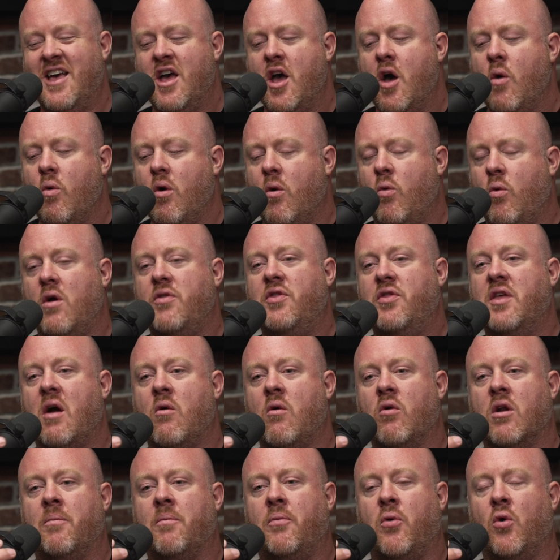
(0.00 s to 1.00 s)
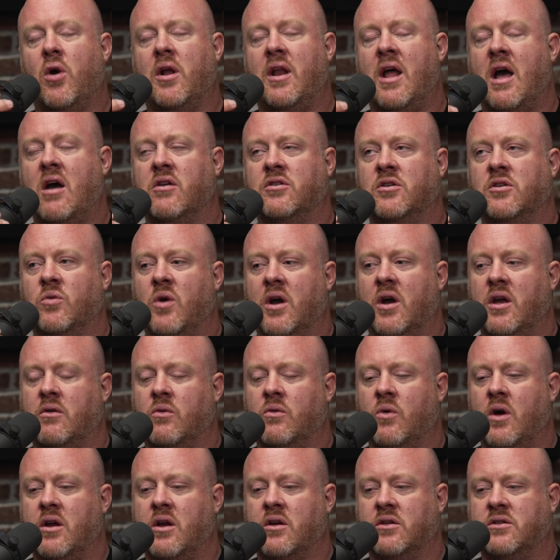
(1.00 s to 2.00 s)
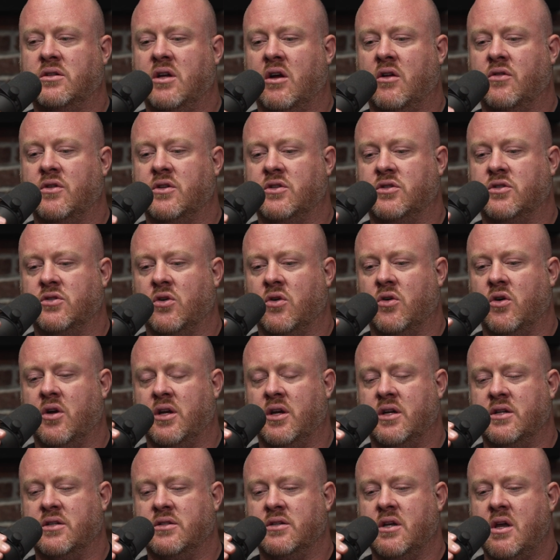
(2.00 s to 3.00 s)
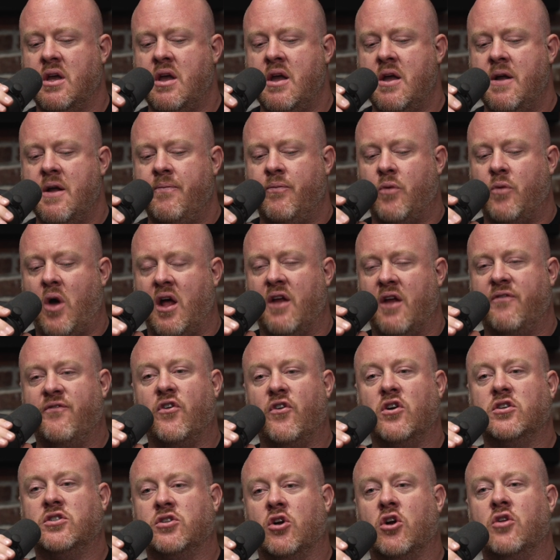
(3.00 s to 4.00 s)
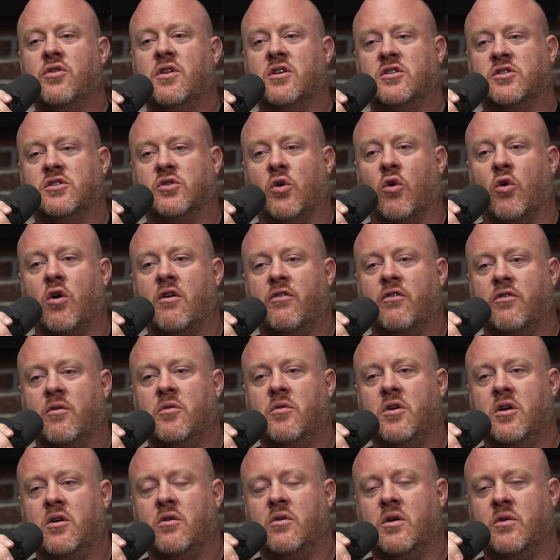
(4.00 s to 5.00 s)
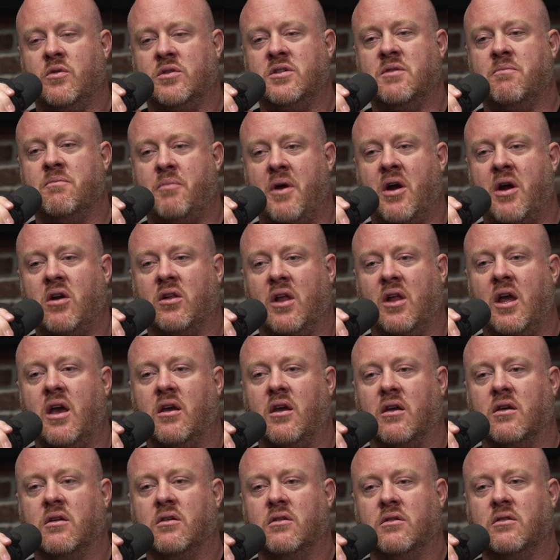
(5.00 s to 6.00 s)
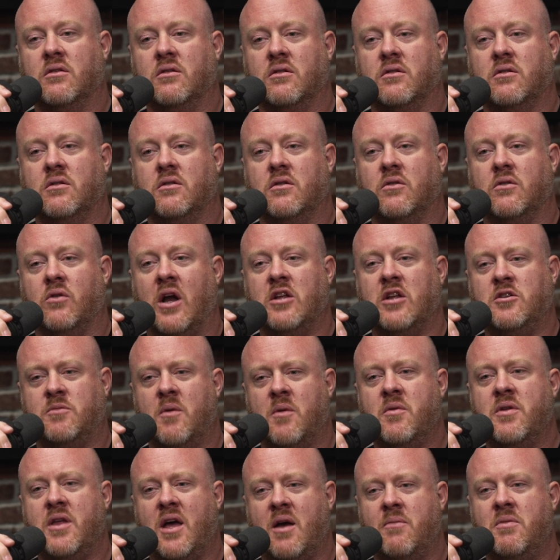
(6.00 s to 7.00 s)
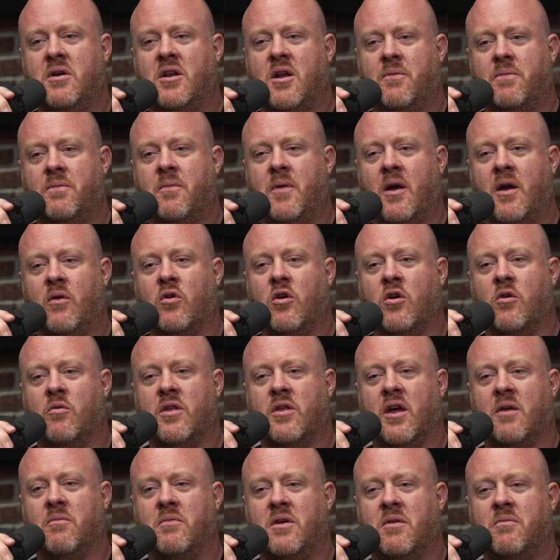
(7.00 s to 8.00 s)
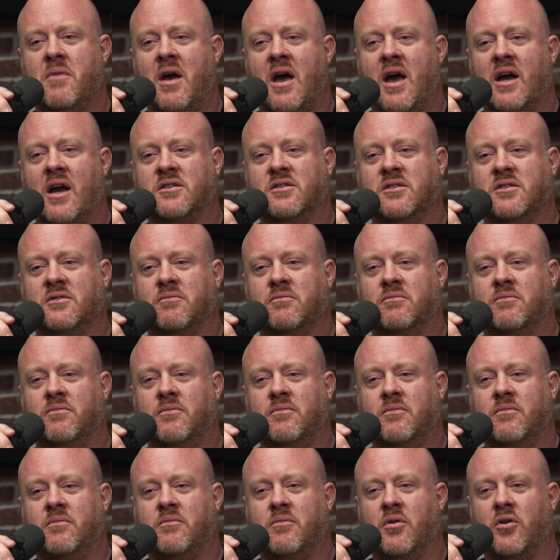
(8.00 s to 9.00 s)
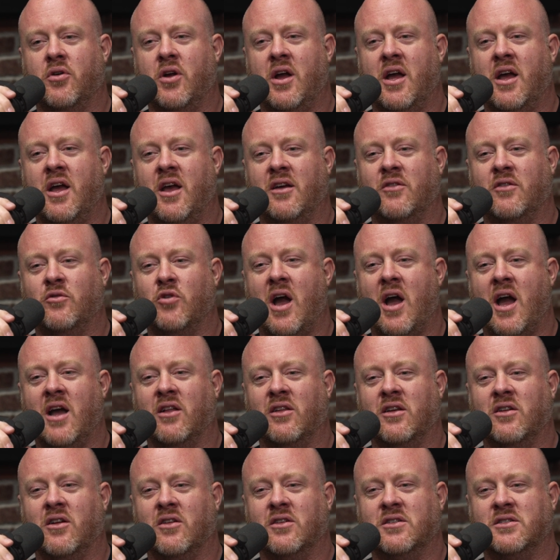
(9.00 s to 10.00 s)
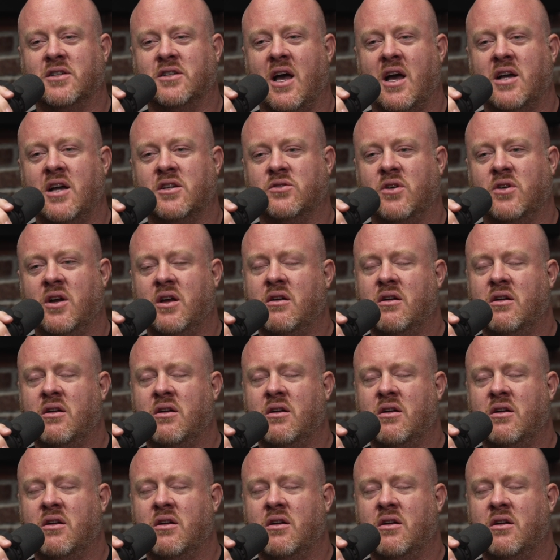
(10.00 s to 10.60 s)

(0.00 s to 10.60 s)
well, one thing I want to point out, dude, while you're telling the story is, I first heard this story from you. It was in Bear Lake. Right? Do you remember that? Being up in my room with like me, Max, and Beret and Riley and all these guys, right?